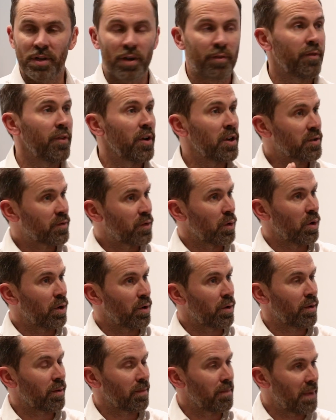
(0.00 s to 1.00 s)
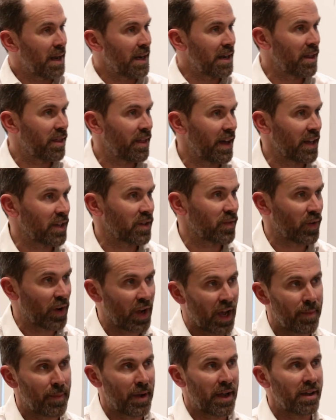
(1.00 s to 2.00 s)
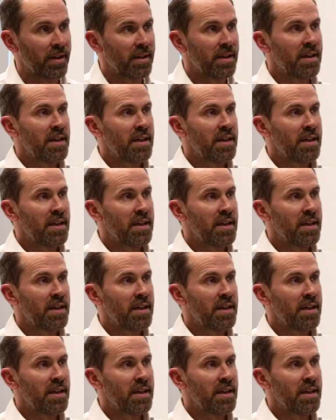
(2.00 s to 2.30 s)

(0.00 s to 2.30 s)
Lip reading: So first of all, Luke, many thanks for coming.